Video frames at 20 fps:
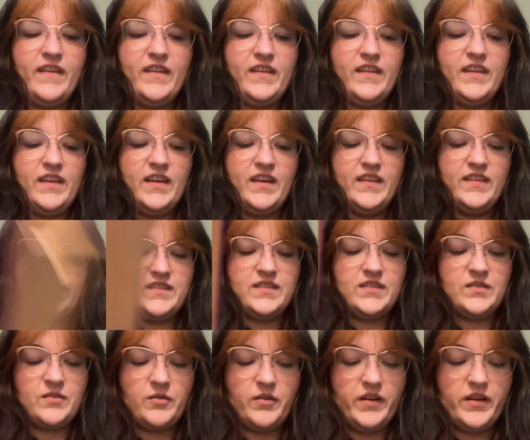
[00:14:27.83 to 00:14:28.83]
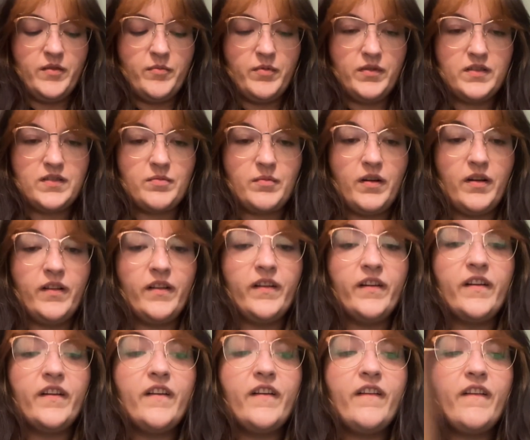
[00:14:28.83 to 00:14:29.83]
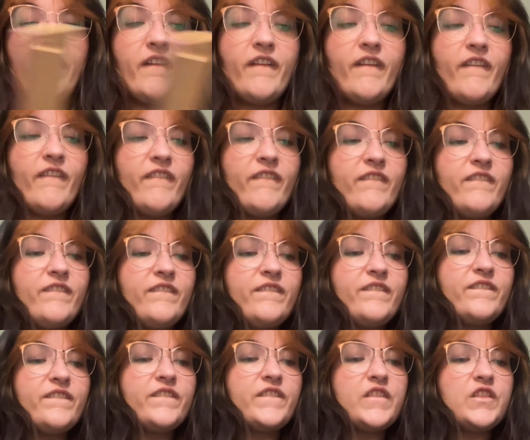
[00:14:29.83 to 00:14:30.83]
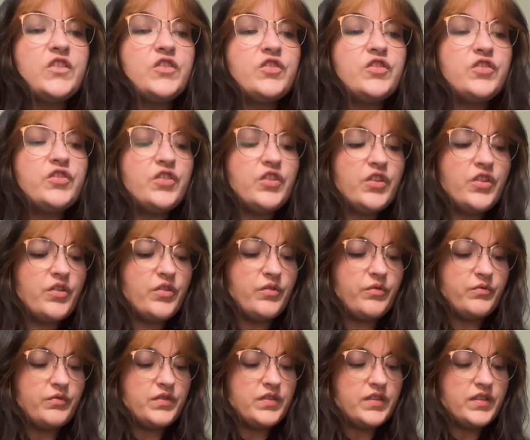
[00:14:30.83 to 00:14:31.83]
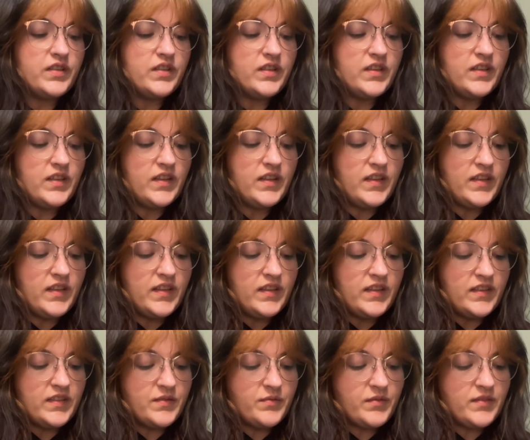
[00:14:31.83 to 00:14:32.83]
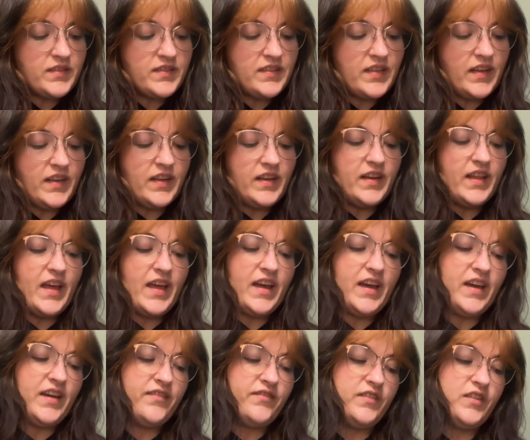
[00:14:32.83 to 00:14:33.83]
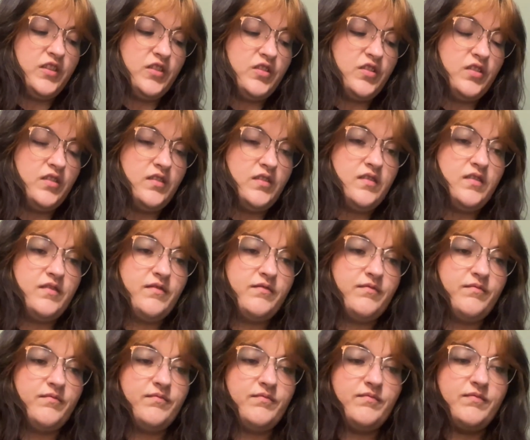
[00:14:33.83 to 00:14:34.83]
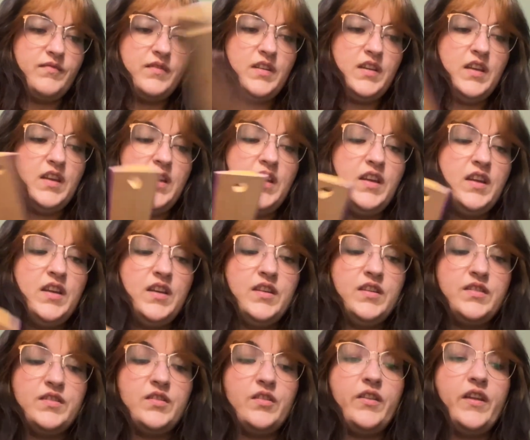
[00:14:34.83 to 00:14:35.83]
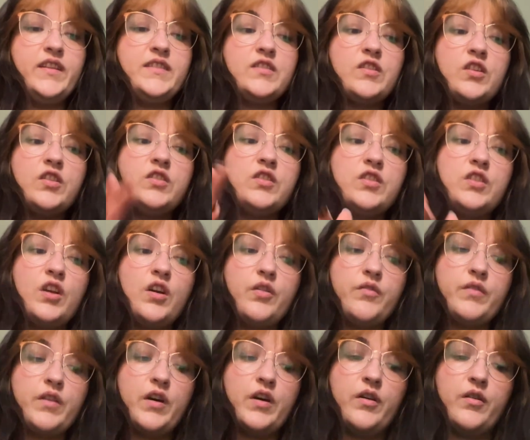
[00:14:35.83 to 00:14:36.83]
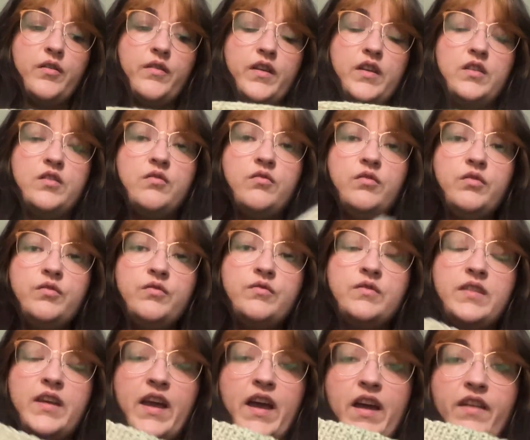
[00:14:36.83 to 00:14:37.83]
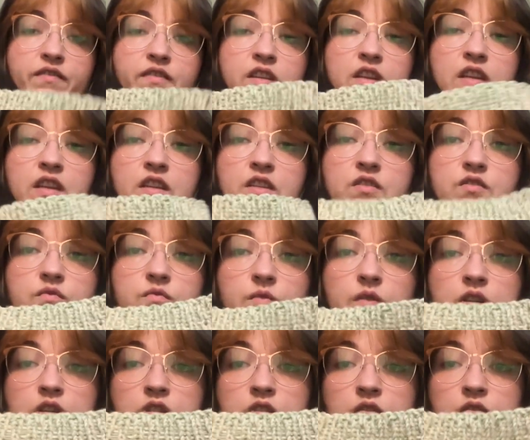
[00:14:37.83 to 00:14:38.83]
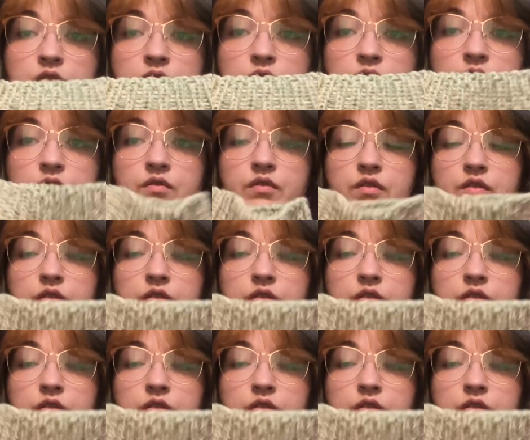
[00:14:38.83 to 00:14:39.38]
Yeah, this is quite a bit smaller. Shoot. This one's 10.5 inches. So that's good to know, though, that you lose half an inch when you